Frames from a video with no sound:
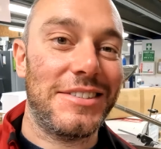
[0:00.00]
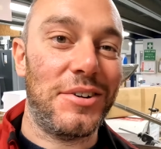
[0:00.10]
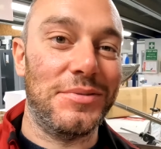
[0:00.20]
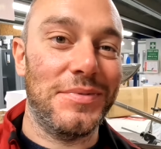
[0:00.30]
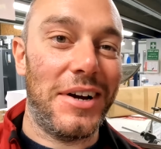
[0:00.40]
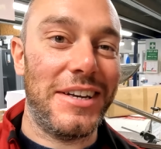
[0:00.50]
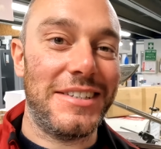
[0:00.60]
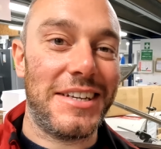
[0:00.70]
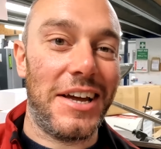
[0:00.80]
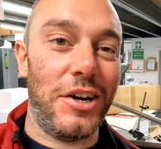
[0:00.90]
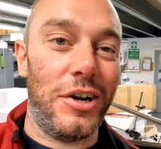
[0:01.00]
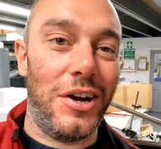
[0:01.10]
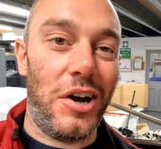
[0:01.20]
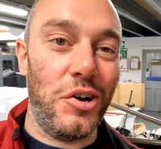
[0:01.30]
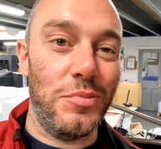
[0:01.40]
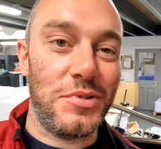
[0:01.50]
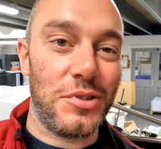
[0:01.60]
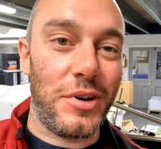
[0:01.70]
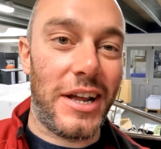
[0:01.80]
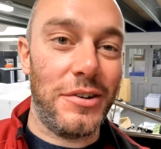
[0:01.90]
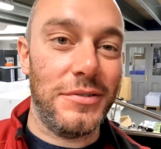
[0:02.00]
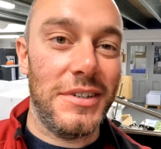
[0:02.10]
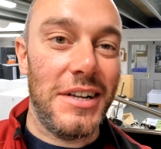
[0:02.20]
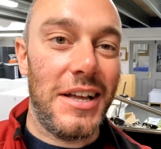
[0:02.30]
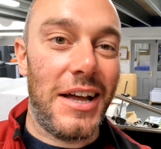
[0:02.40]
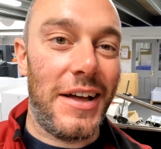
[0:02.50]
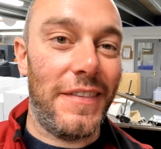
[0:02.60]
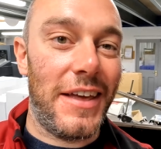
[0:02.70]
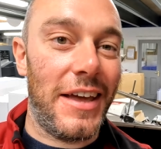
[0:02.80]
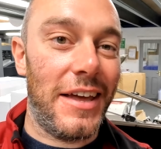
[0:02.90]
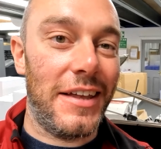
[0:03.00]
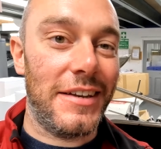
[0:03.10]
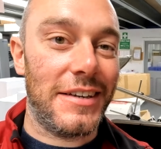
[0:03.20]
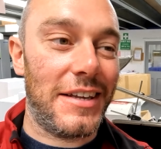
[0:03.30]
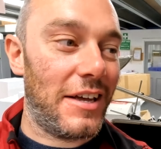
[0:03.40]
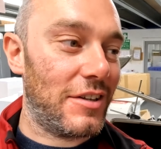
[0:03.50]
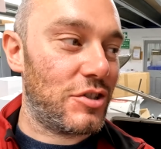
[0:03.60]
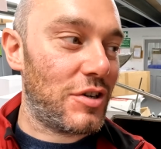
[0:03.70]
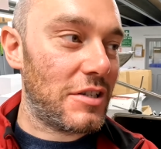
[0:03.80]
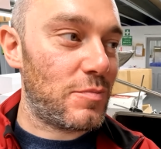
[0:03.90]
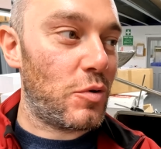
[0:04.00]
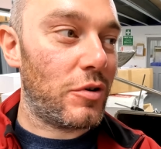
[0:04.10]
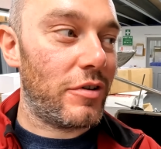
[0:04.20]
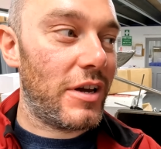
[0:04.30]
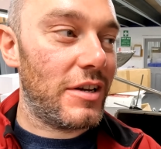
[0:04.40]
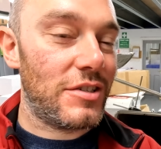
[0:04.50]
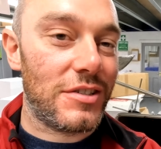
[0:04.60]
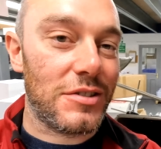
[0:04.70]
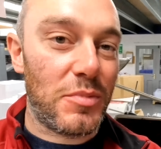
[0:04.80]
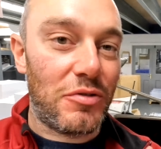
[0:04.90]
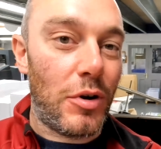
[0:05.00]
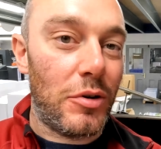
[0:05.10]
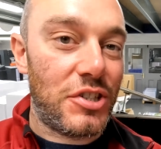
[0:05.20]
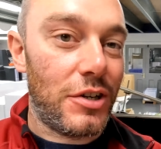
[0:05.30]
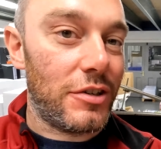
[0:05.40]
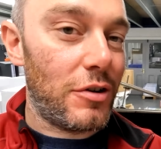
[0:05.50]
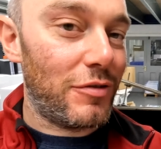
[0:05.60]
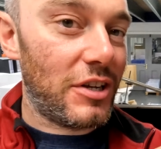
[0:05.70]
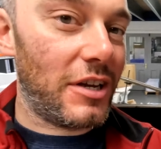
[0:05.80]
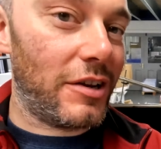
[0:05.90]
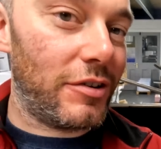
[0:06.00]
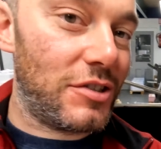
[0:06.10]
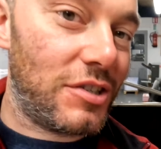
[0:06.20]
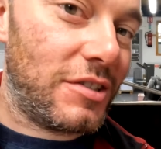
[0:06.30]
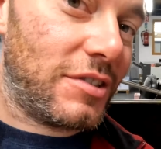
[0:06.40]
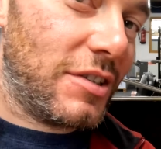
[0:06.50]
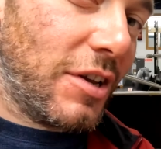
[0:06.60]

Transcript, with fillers: So I need to get her home sorted out and then get transport arranged. There's a big roller shutter over here and she's